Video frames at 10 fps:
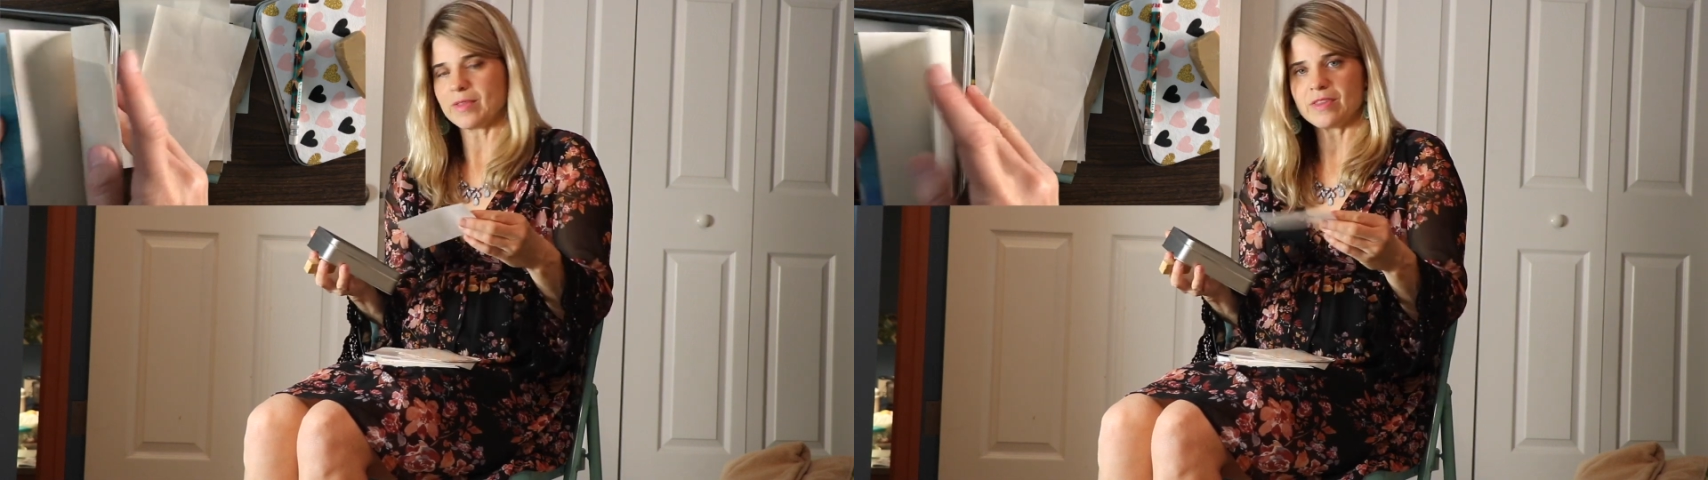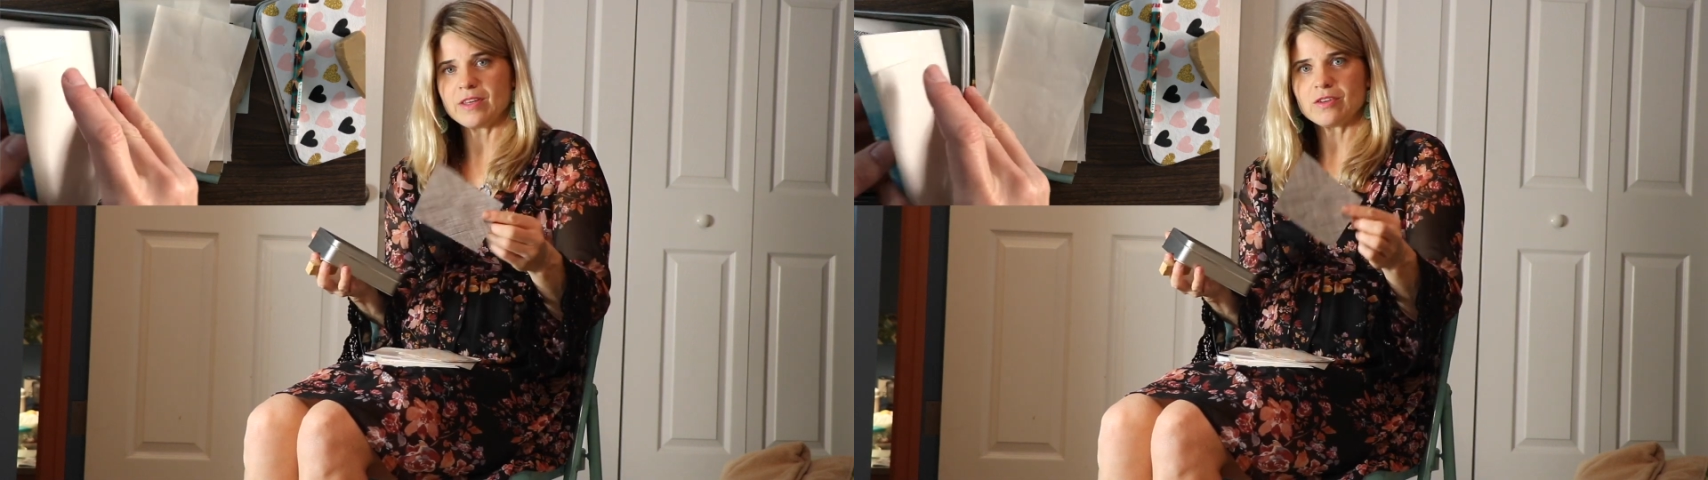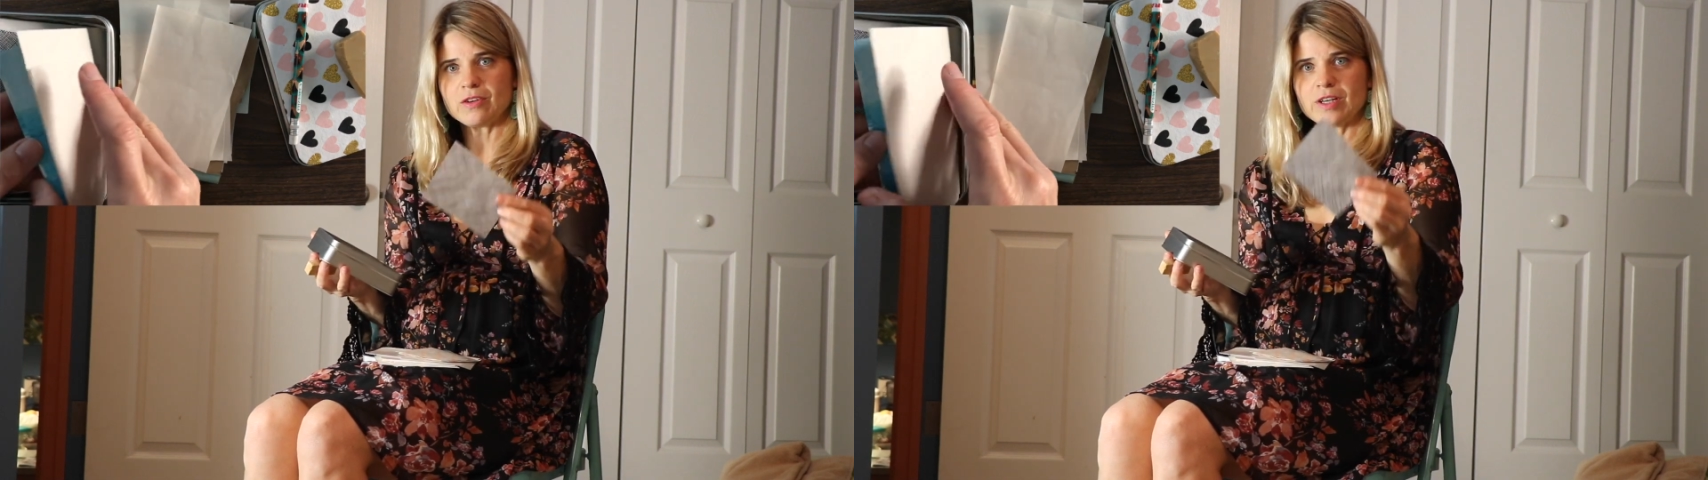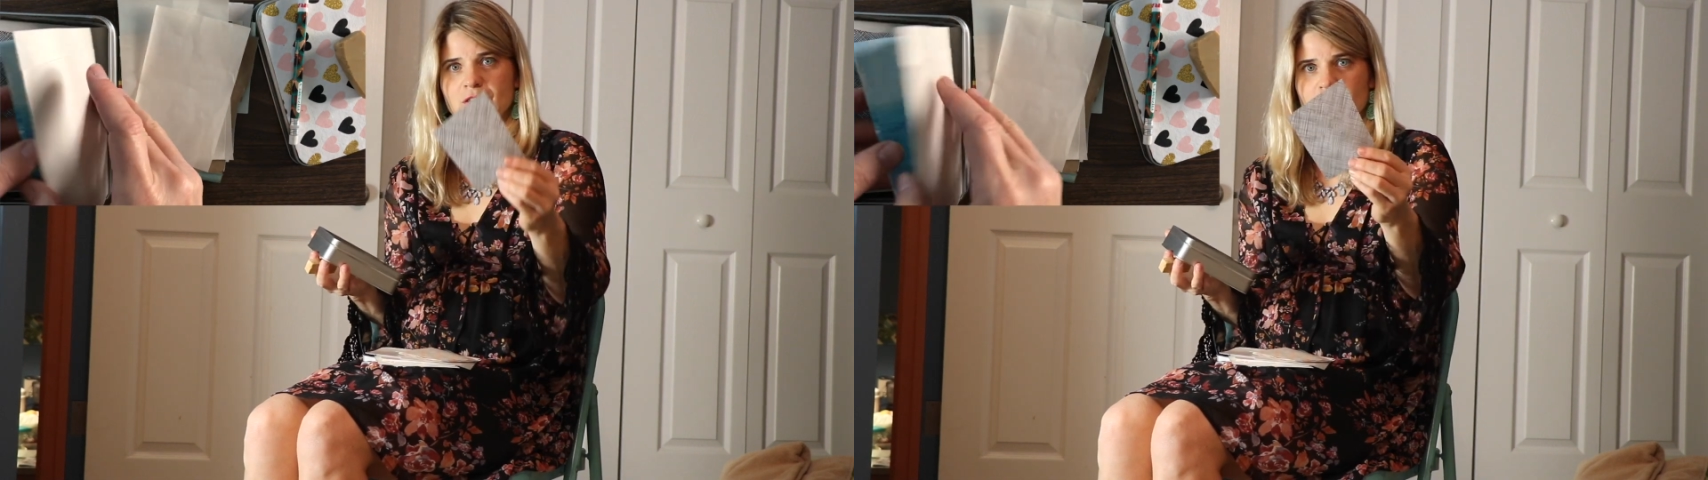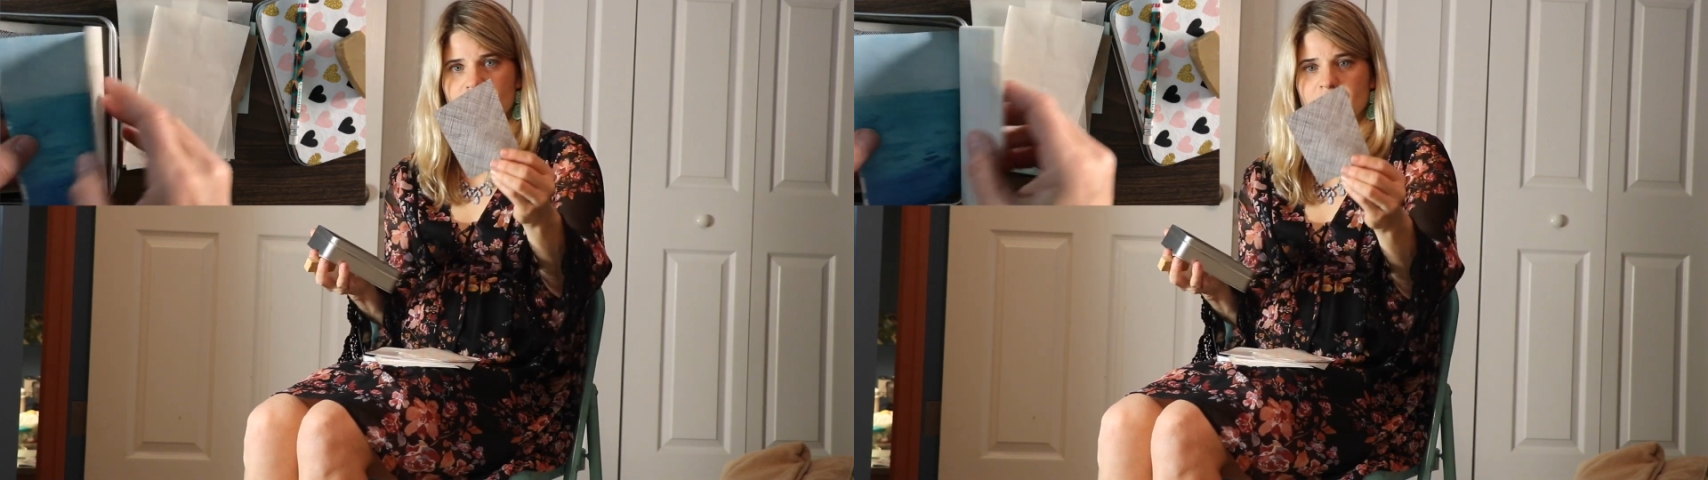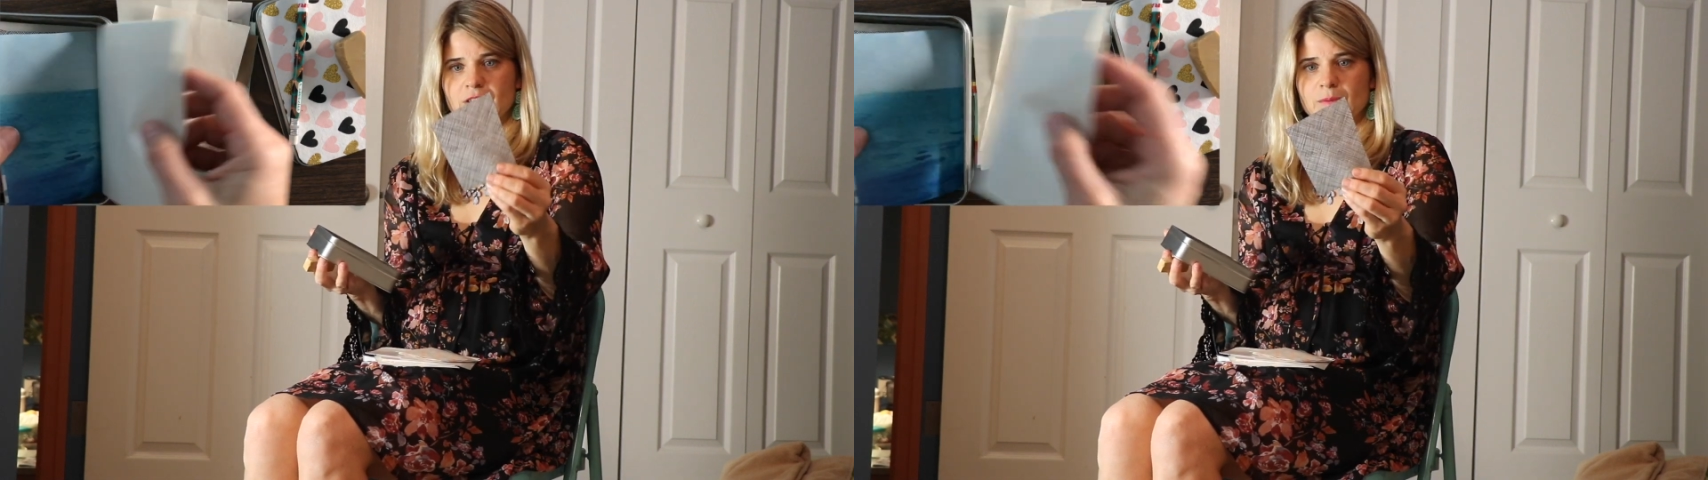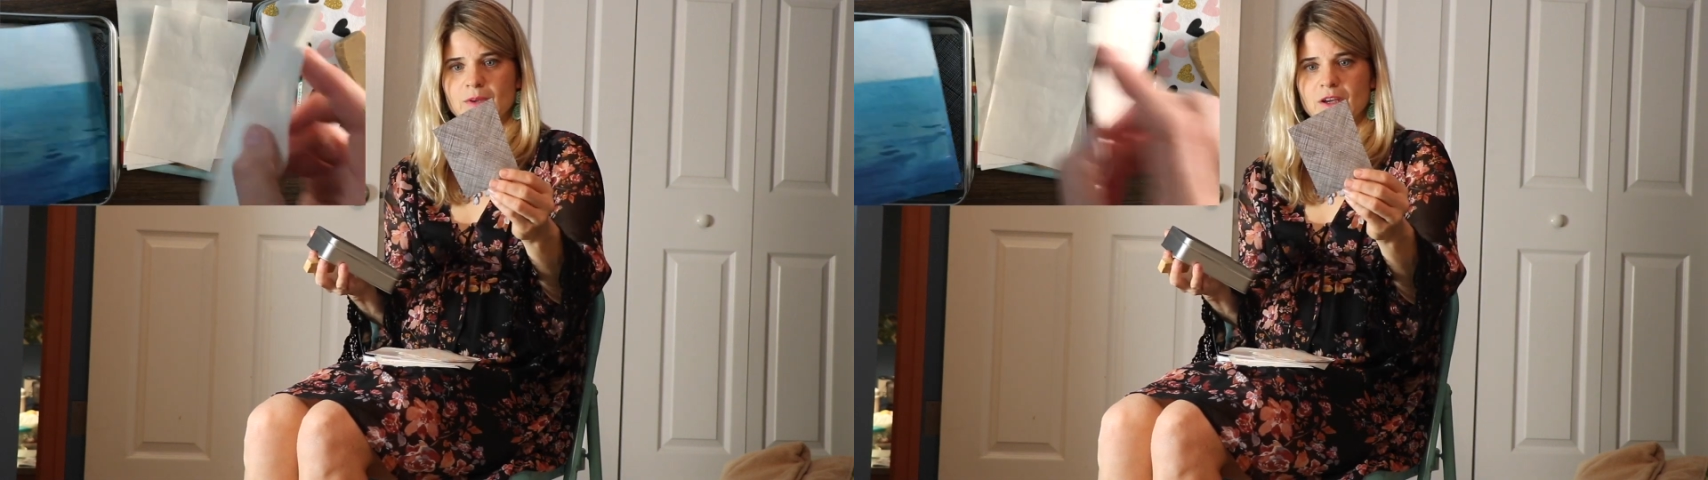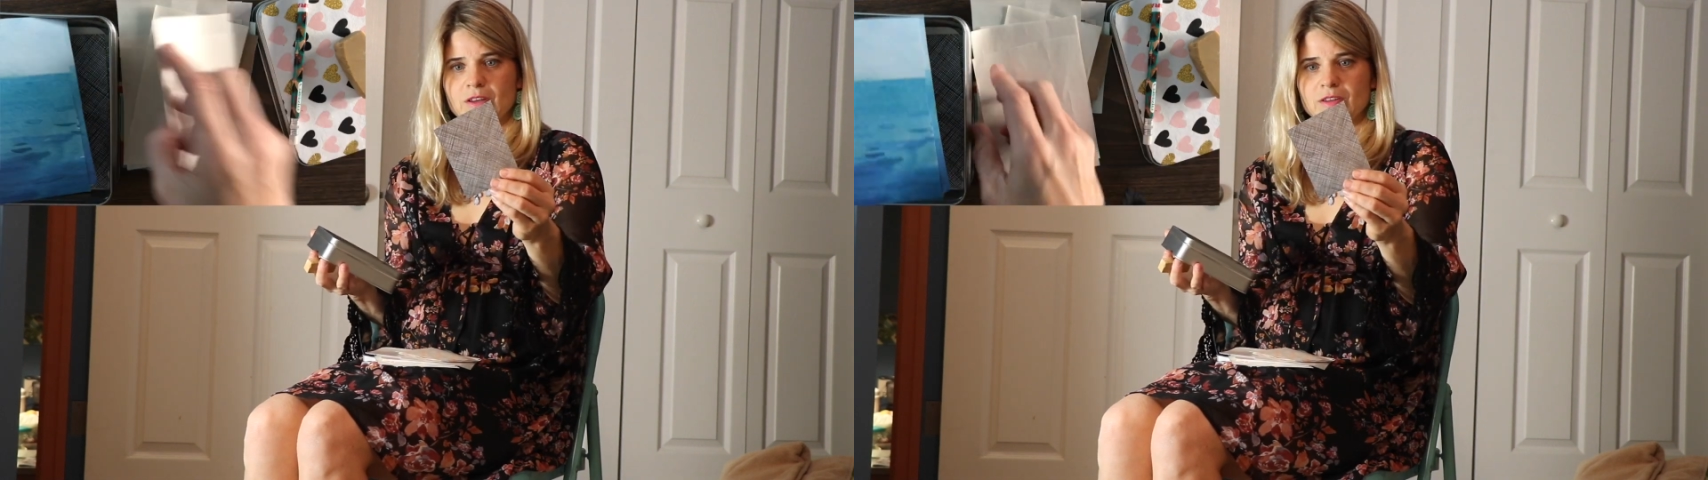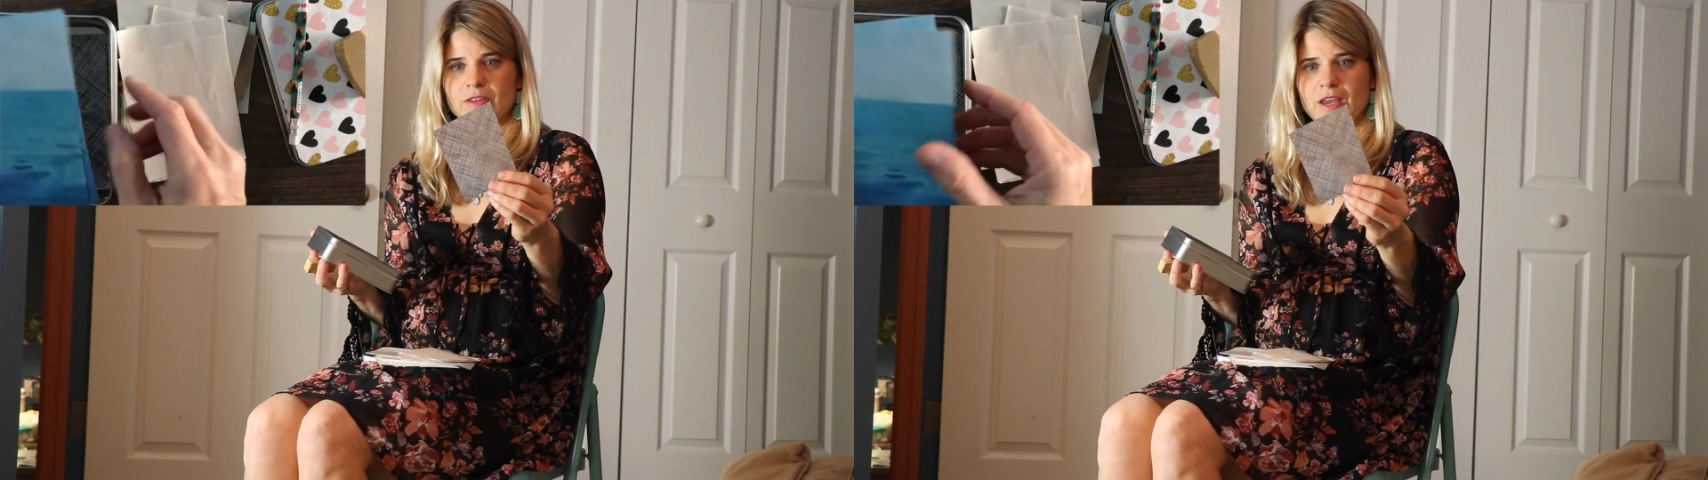These are interesting because